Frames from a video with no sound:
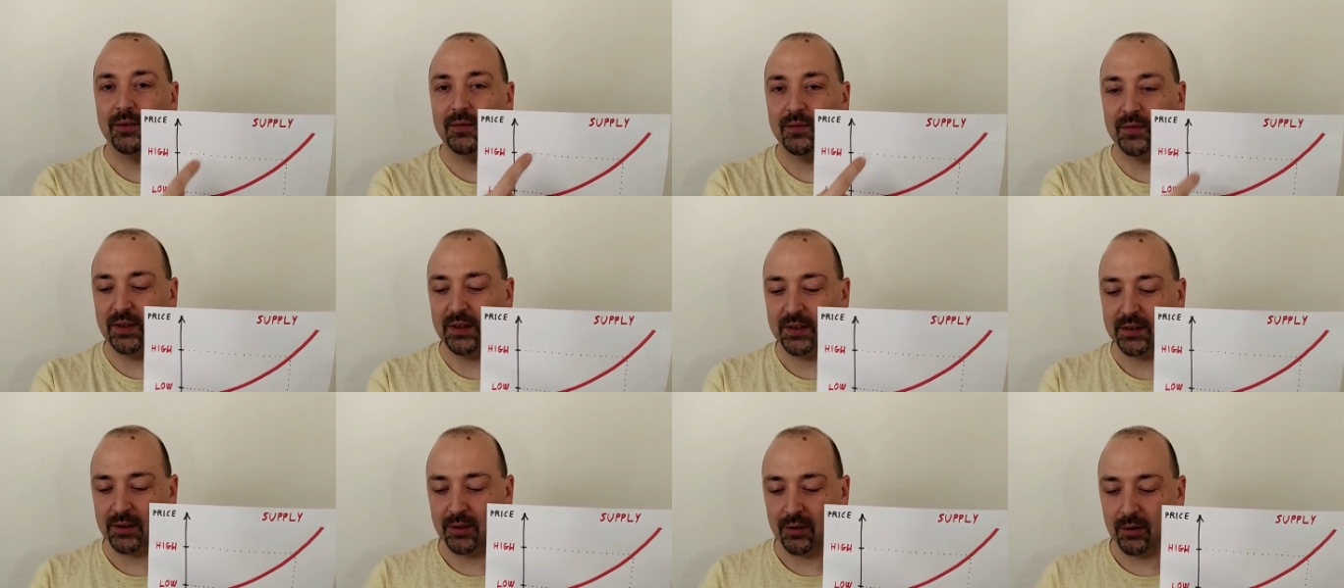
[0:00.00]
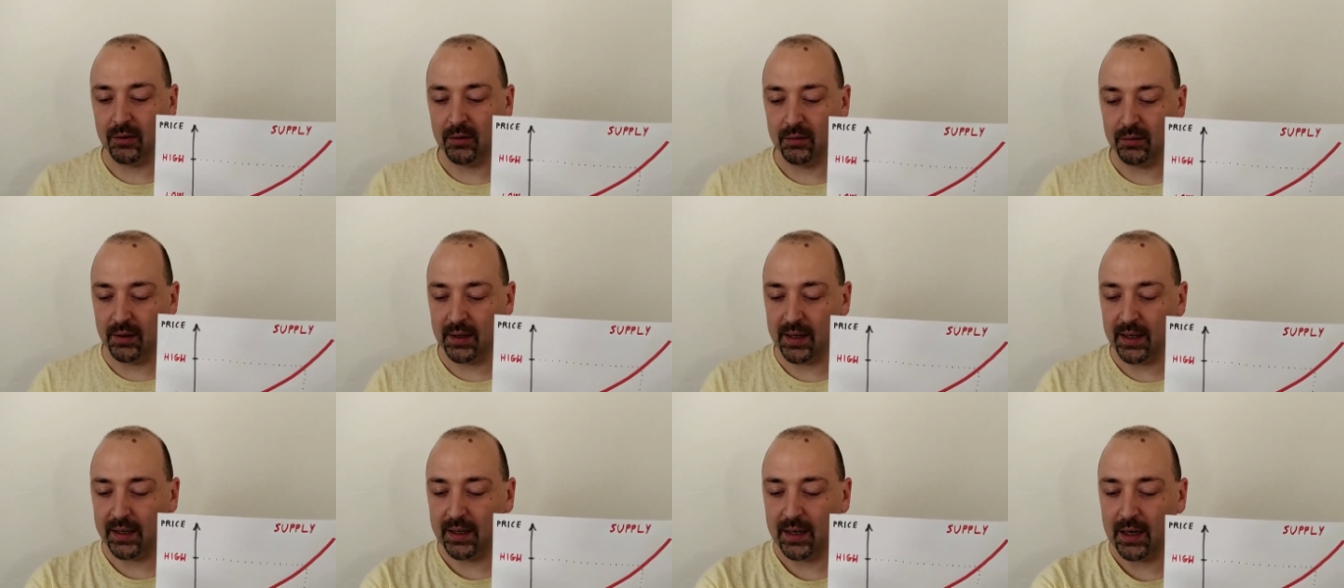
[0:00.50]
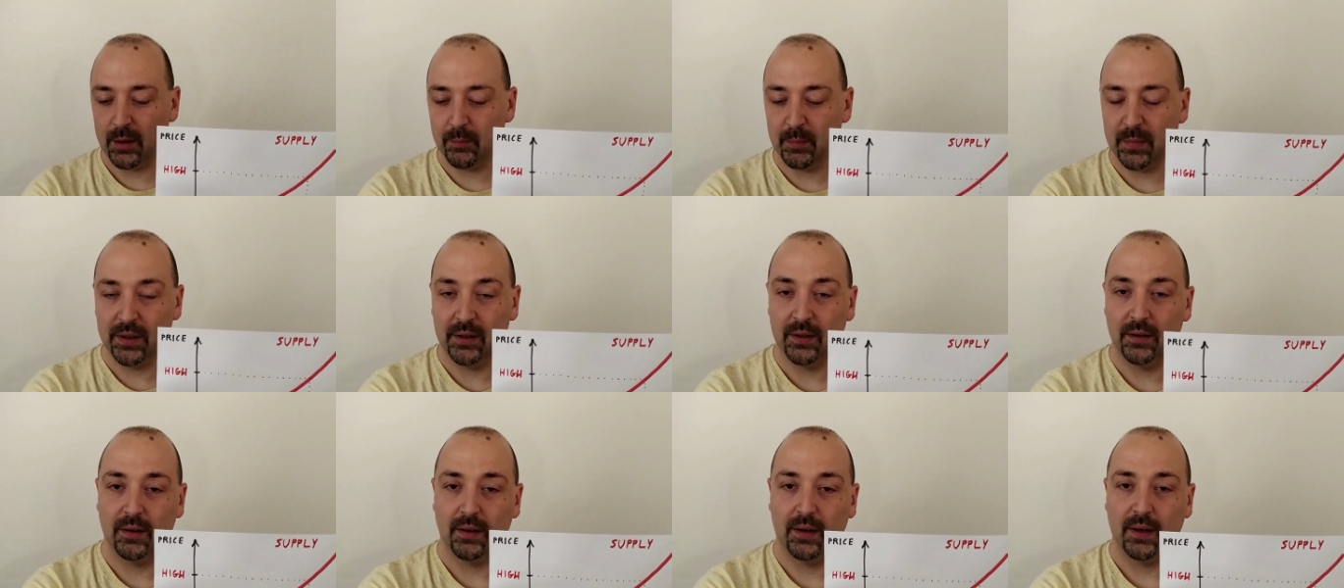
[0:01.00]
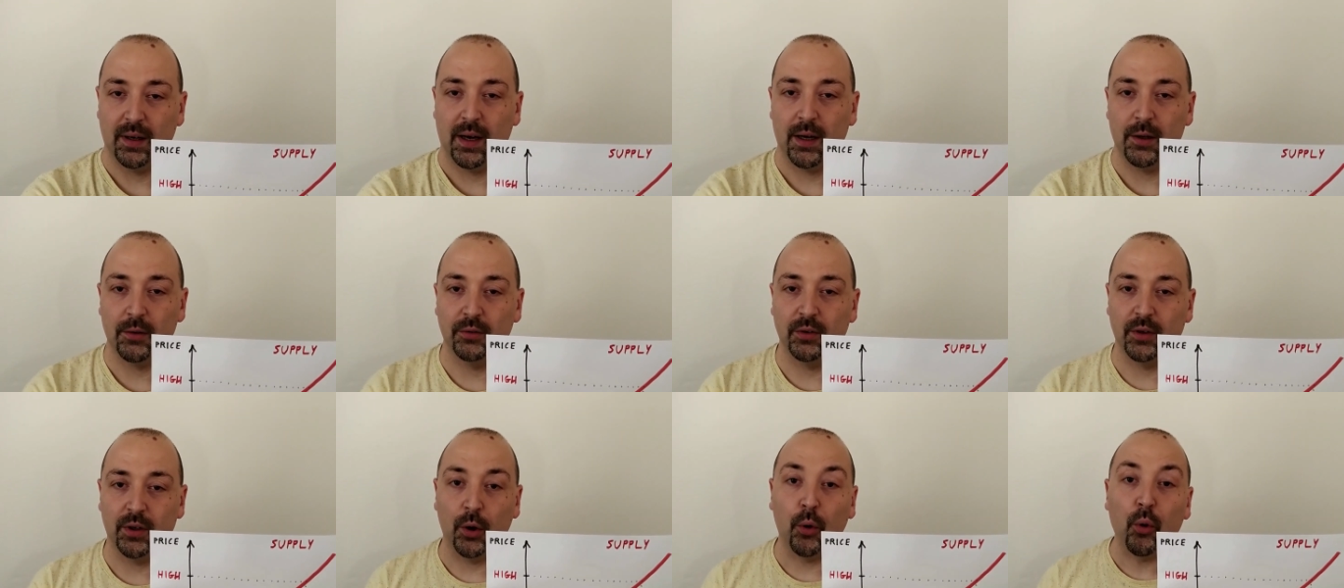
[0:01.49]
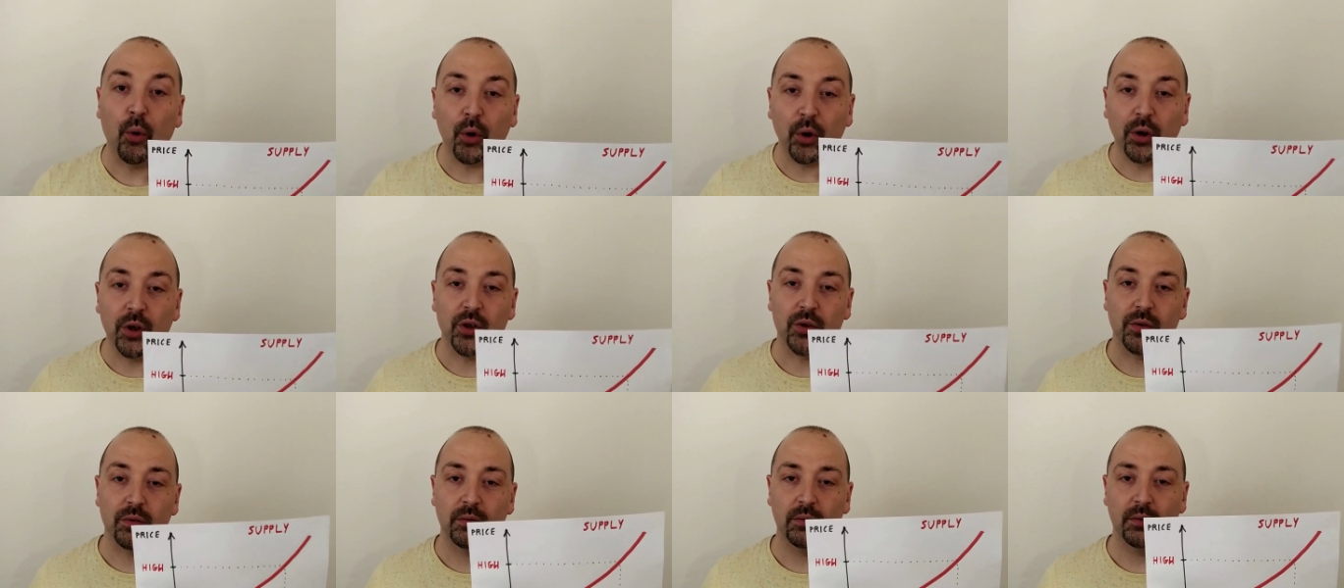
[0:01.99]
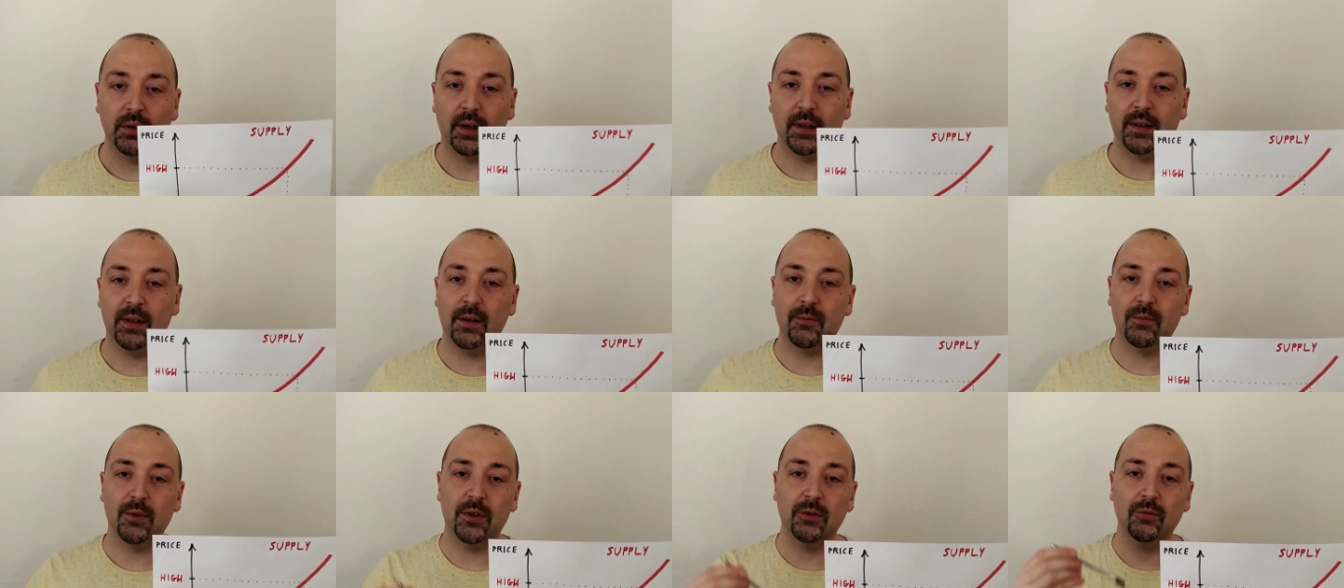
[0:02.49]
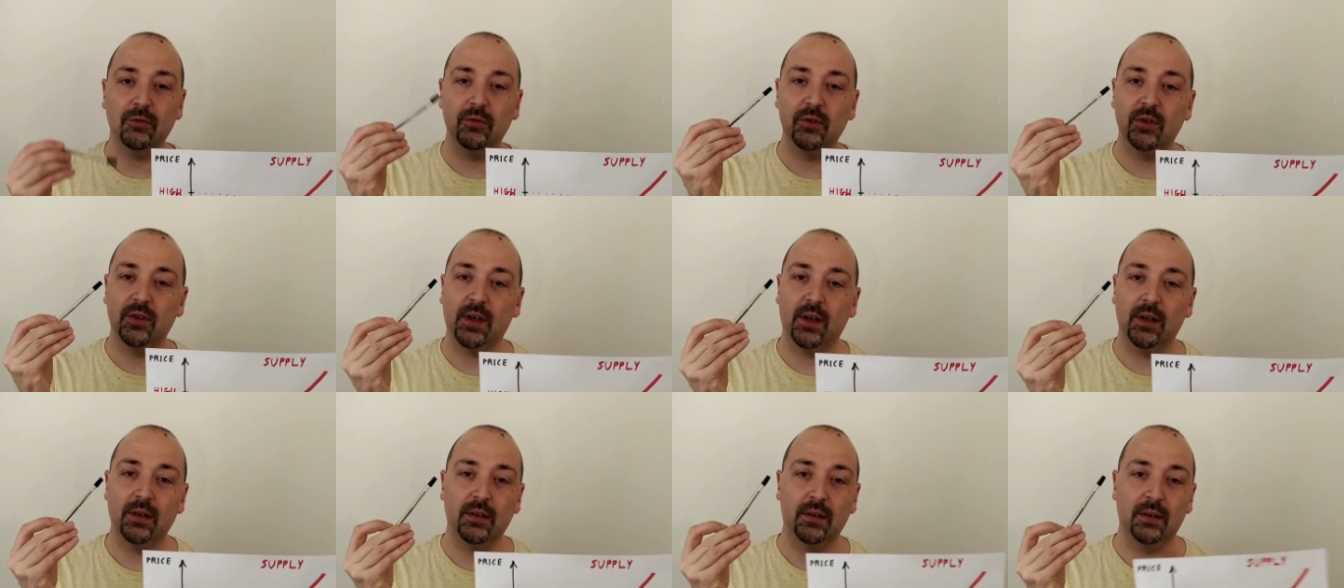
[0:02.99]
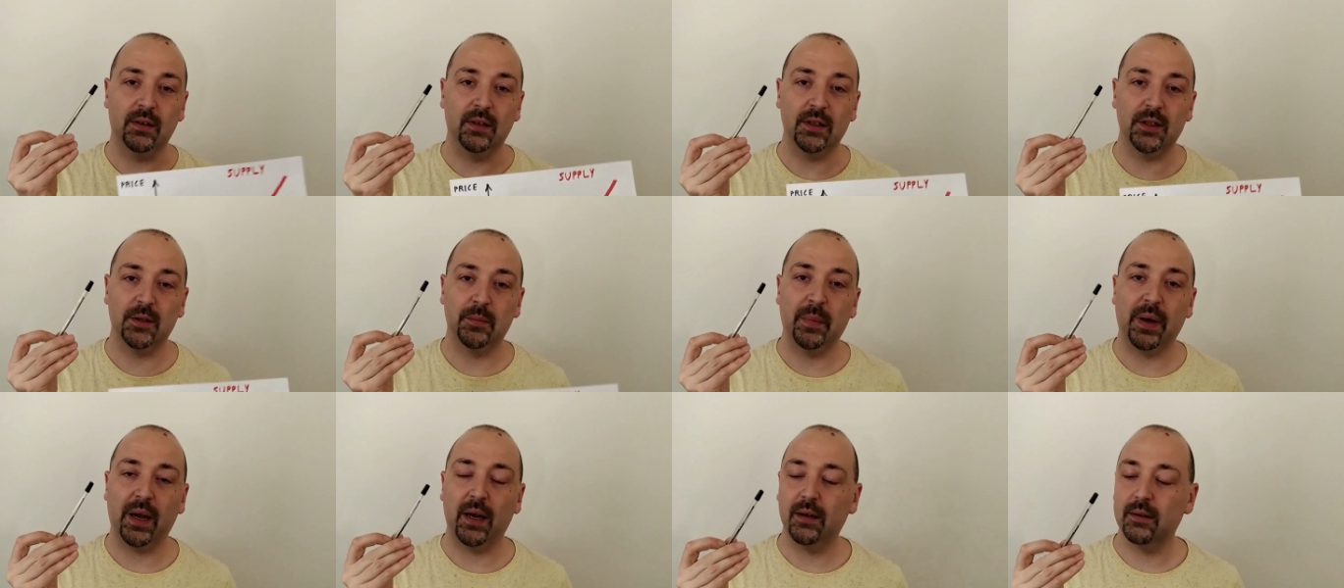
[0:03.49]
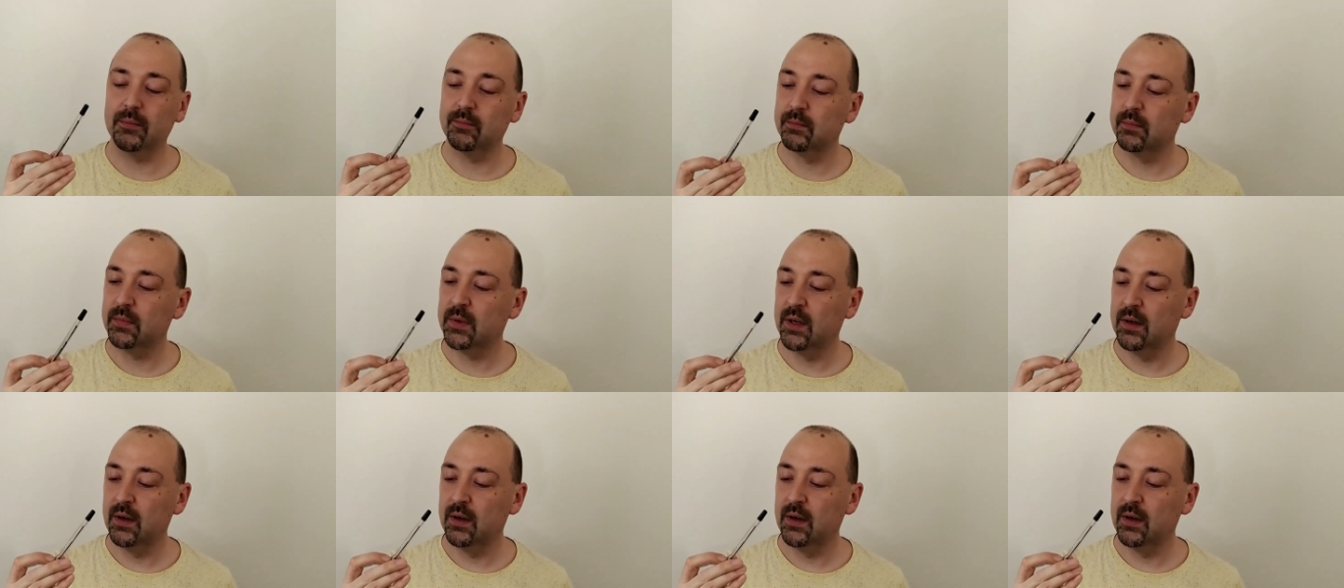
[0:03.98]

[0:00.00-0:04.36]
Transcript: of this law like I'm in an auction and I want to sell this pen.